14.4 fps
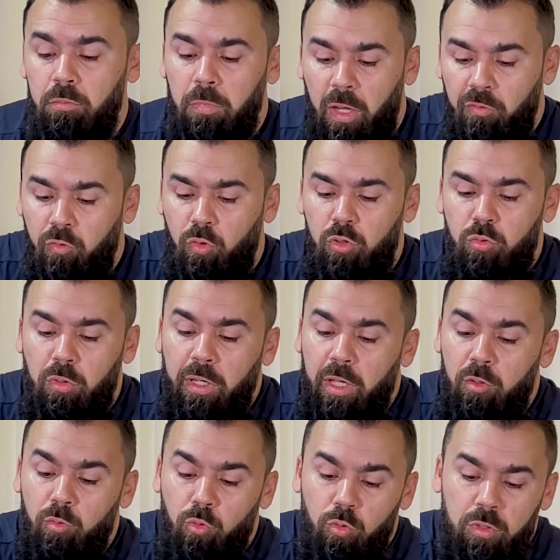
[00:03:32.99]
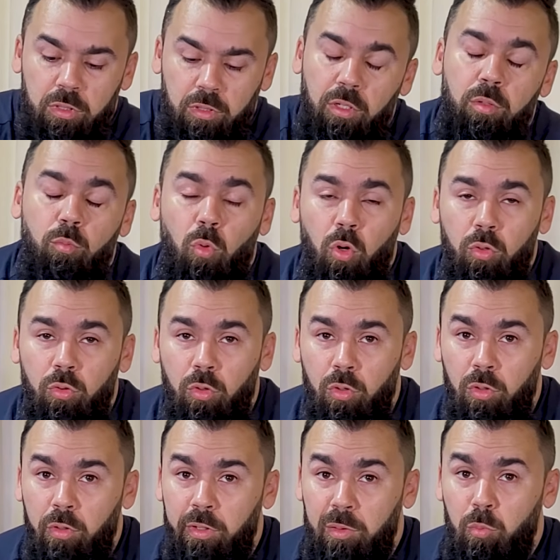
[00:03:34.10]
Of course you can use in
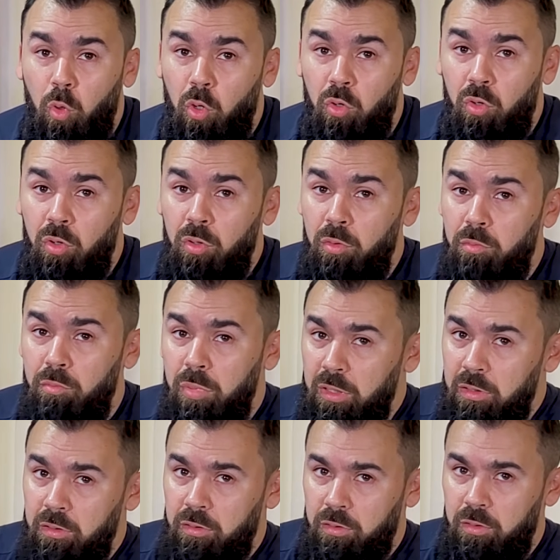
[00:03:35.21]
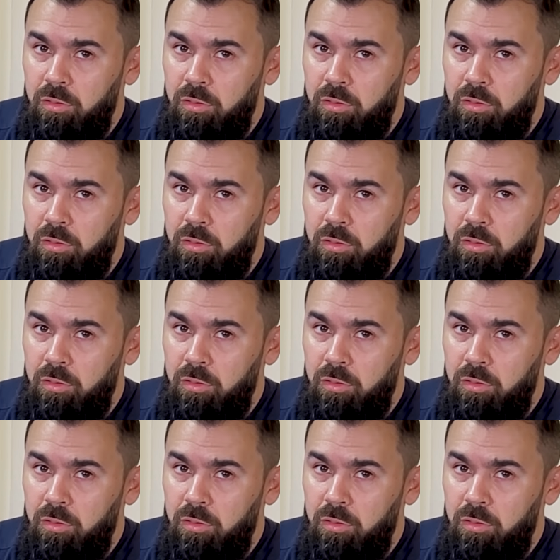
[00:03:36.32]
mono, but